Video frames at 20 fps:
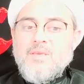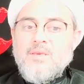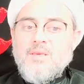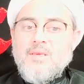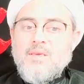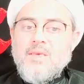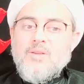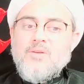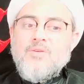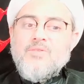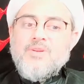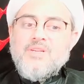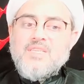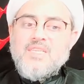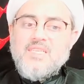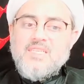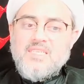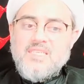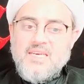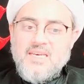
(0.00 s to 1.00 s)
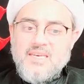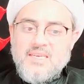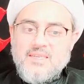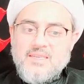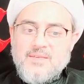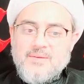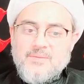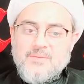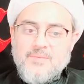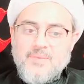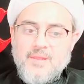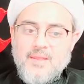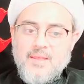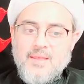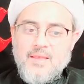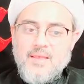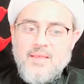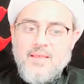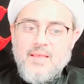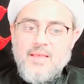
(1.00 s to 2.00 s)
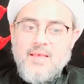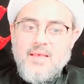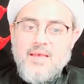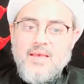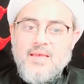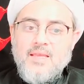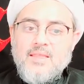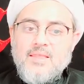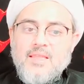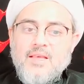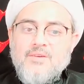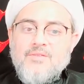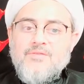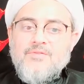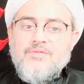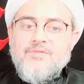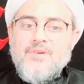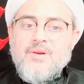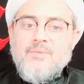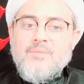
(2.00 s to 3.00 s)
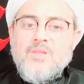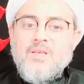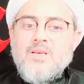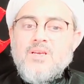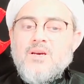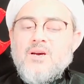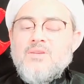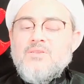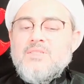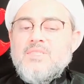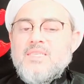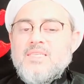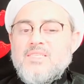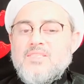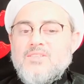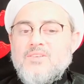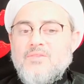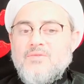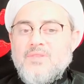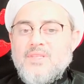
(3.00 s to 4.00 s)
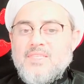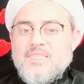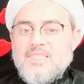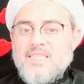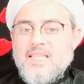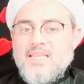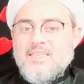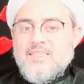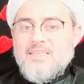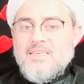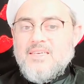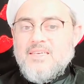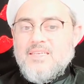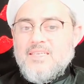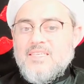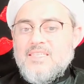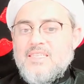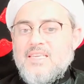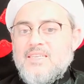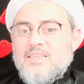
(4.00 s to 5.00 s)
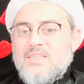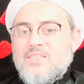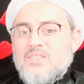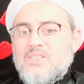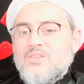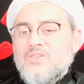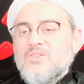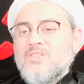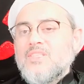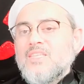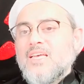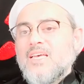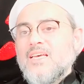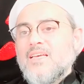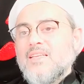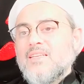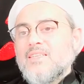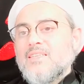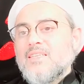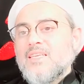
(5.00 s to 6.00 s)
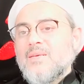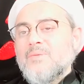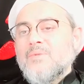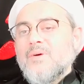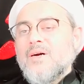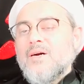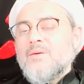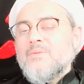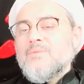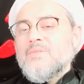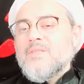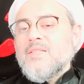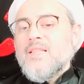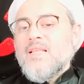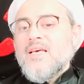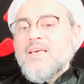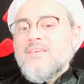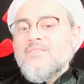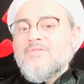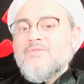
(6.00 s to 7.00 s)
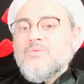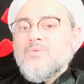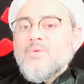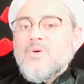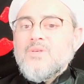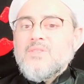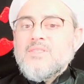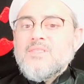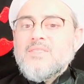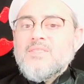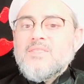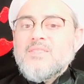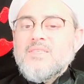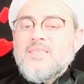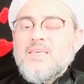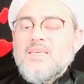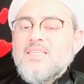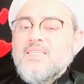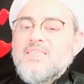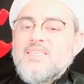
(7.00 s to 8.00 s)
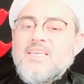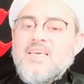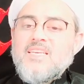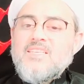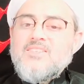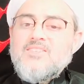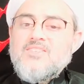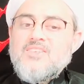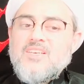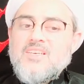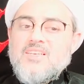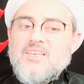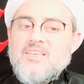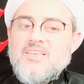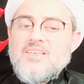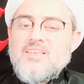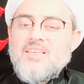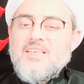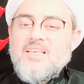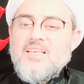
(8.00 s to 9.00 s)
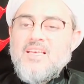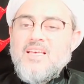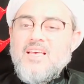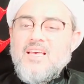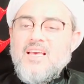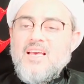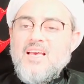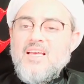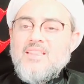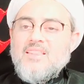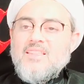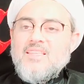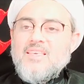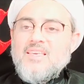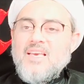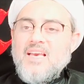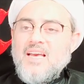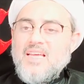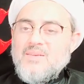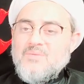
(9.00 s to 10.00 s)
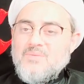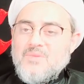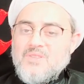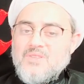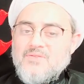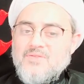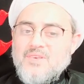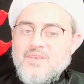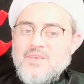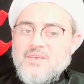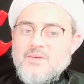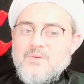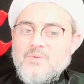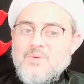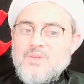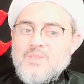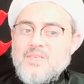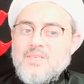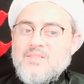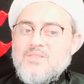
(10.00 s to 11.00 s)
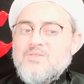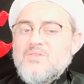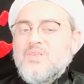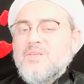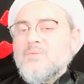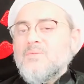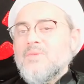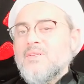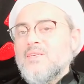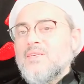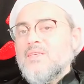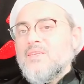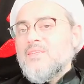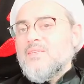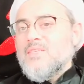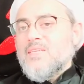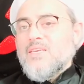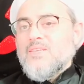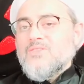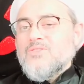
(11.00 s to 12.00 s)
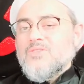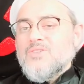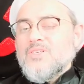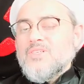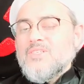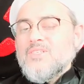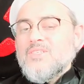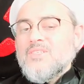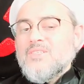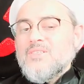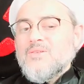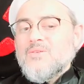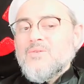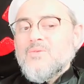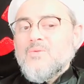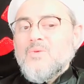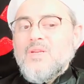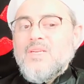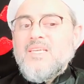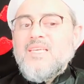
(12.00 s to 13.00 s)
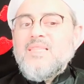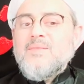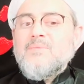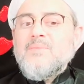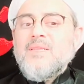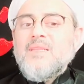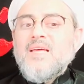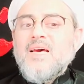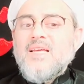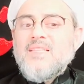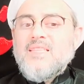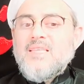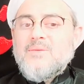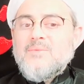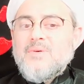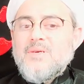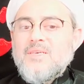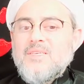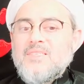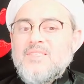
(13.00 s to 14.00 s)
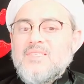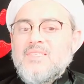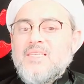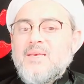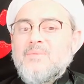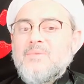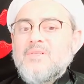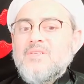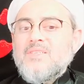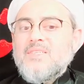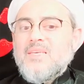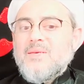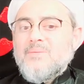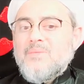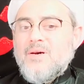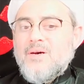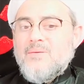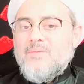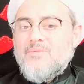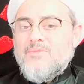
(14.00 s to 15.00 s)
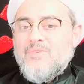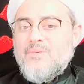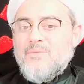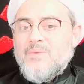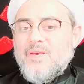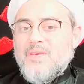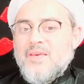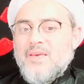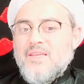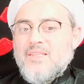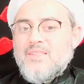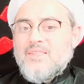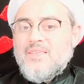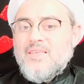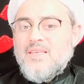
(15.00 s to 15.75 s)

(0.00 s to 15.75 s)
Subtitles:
had already died. Now, from the contents of this letter, it is understood that Imam's life was in danger and the atmosphere was extremely dangerous. Walid bin Ataba summoned Imam for bayat.